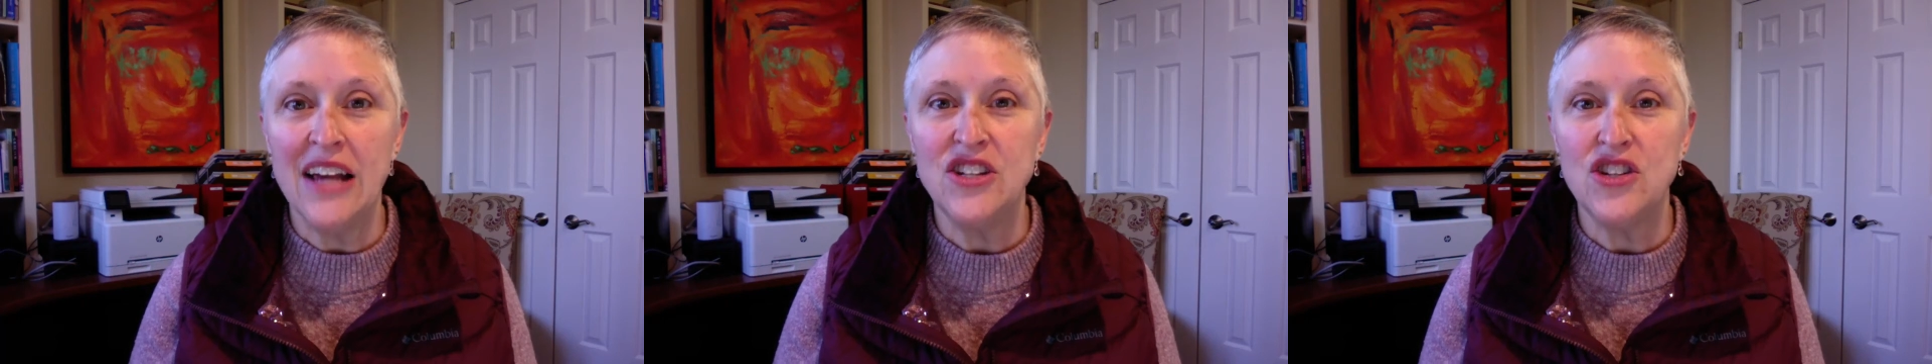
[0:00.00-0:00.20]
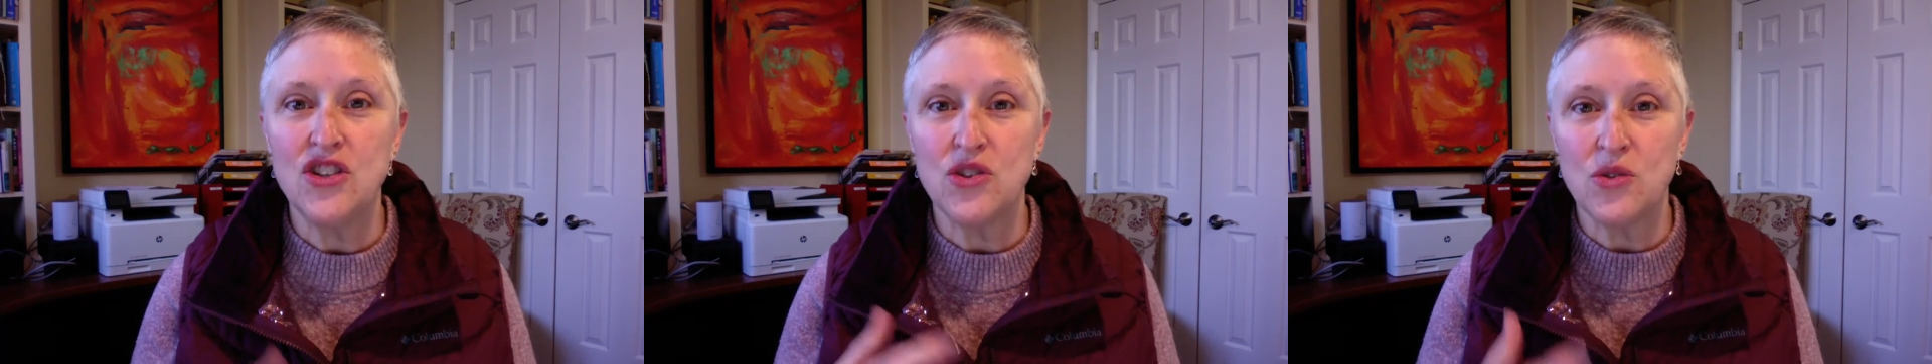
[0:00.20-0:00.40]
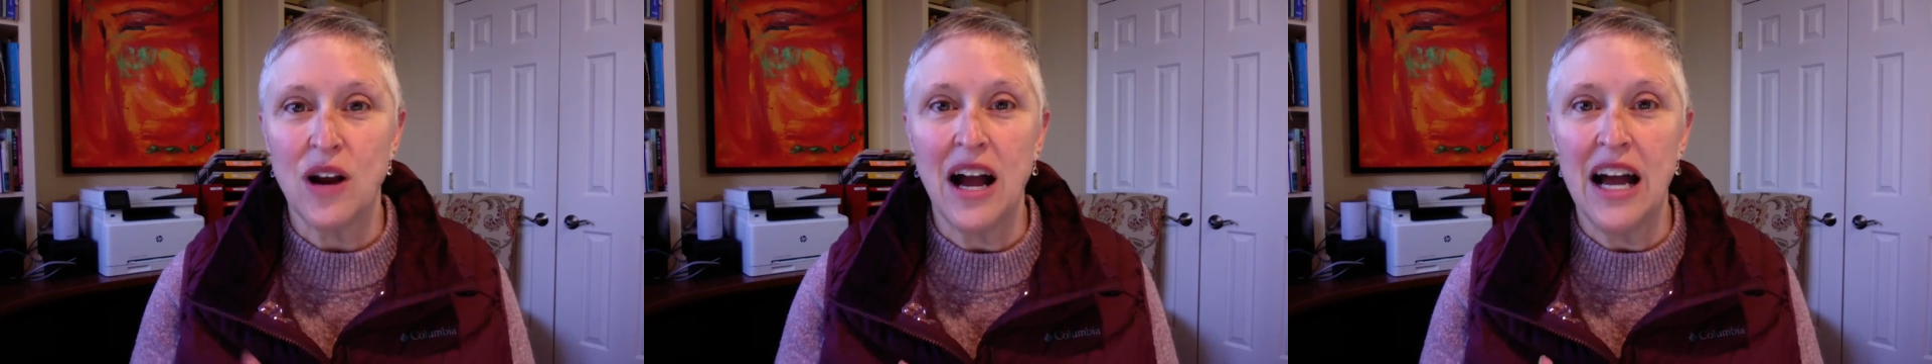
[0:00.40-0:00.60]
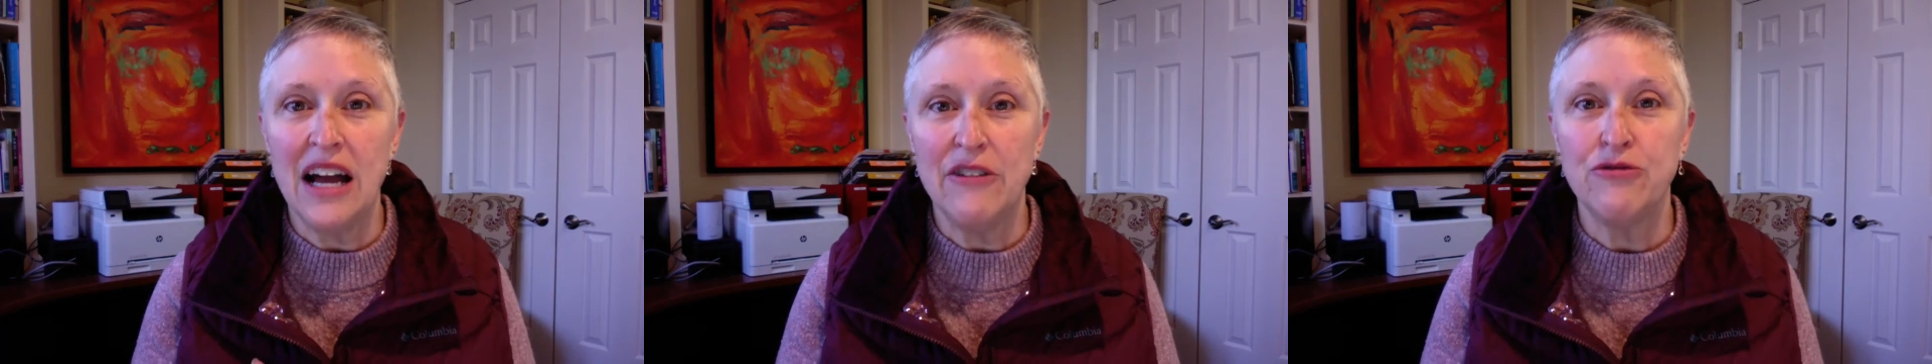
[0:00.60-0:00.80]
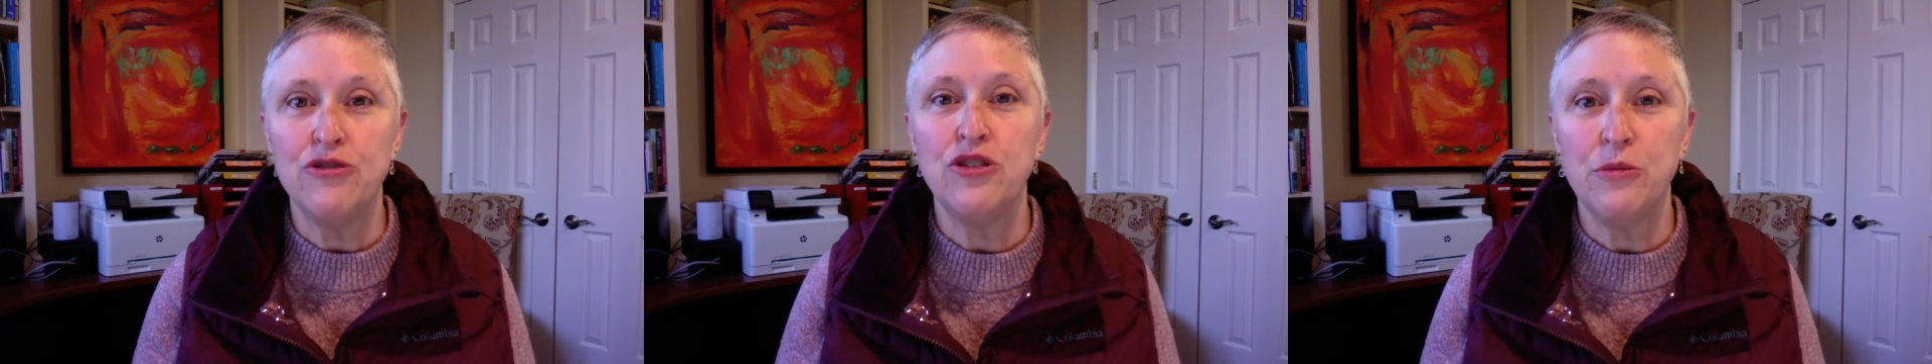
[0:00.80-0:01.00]

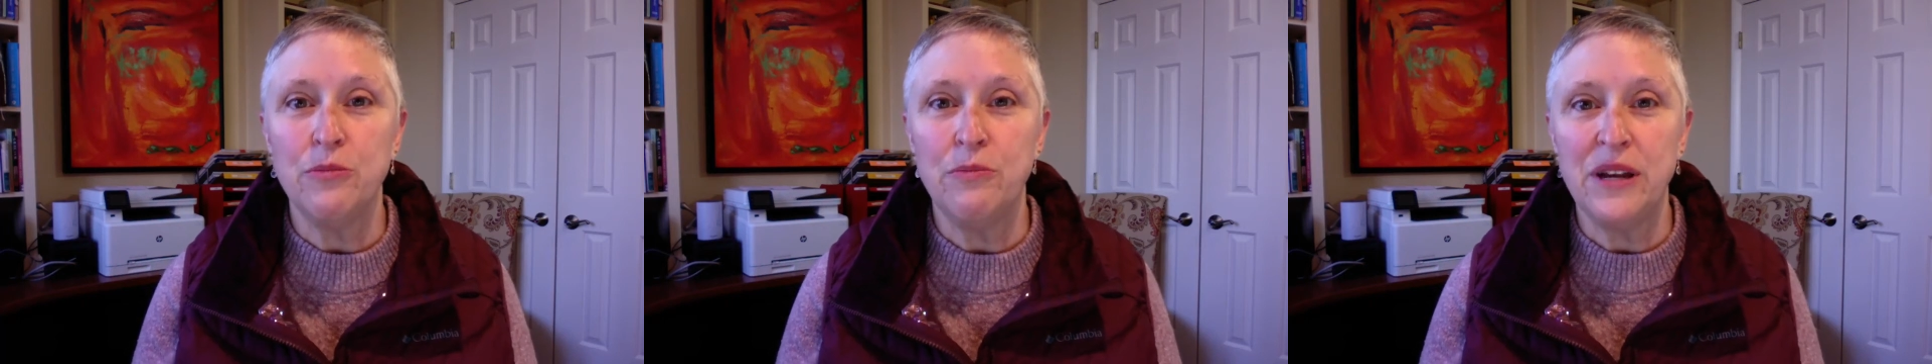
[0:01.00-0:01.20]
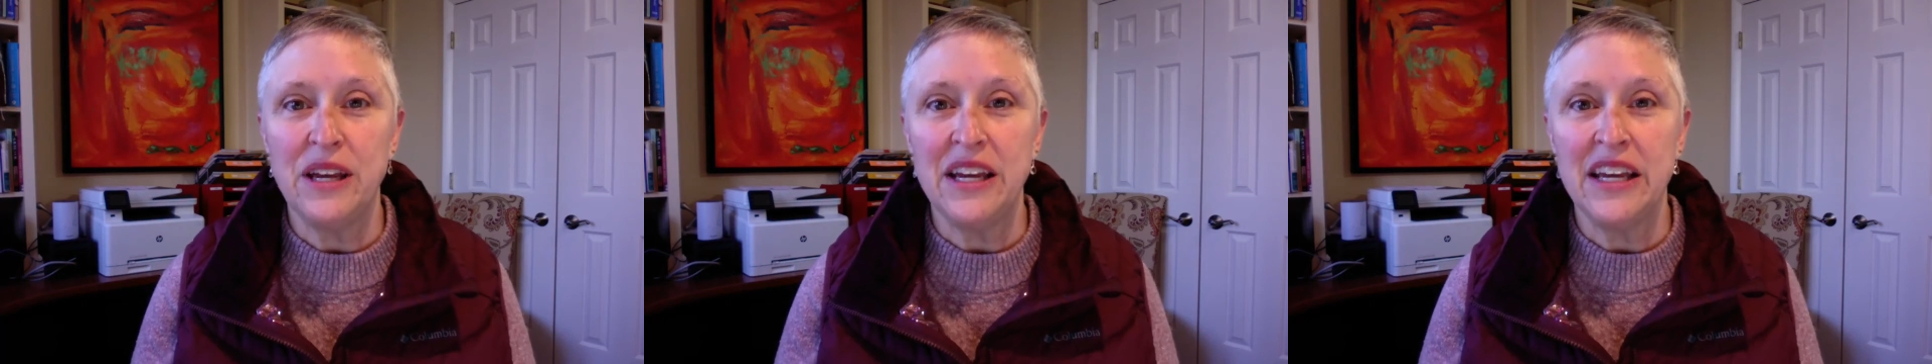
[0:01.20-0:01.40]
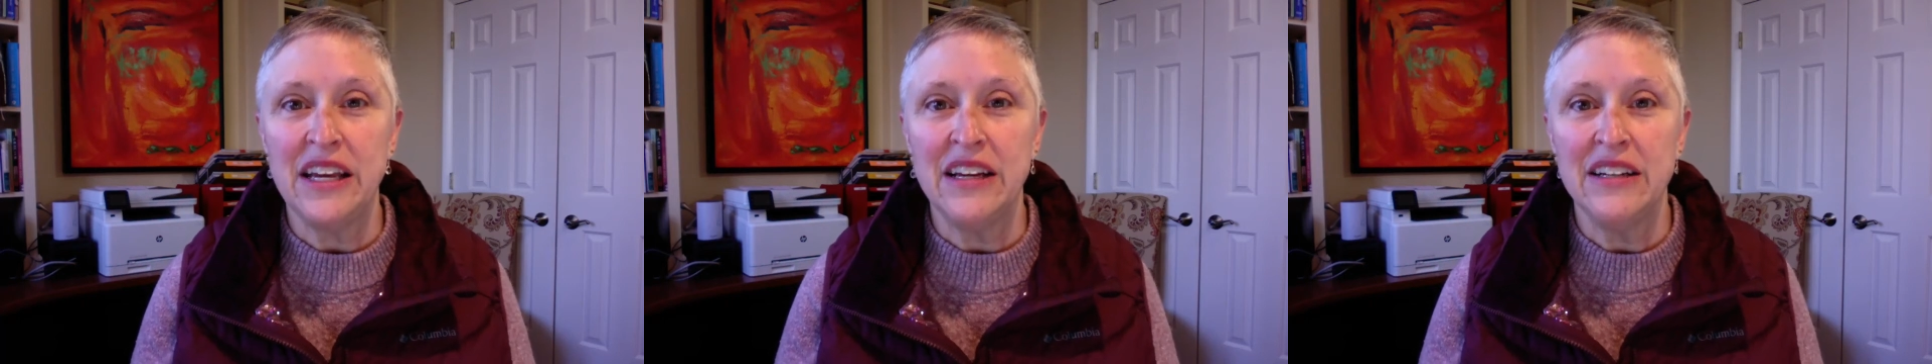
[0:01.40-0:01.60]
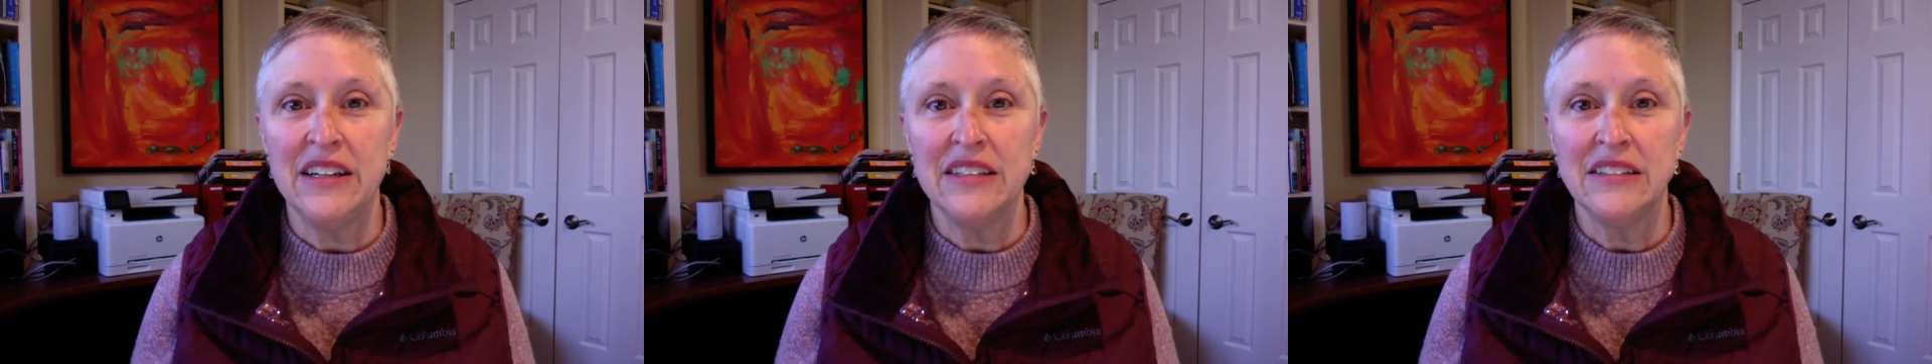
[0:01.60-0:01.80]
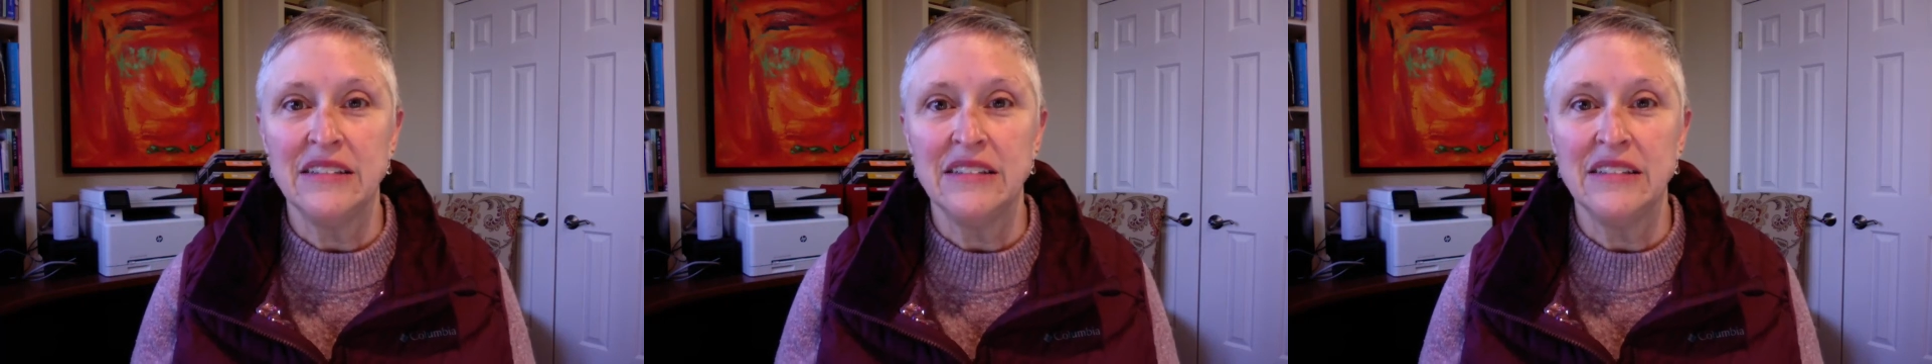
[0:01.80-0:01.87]
strive to be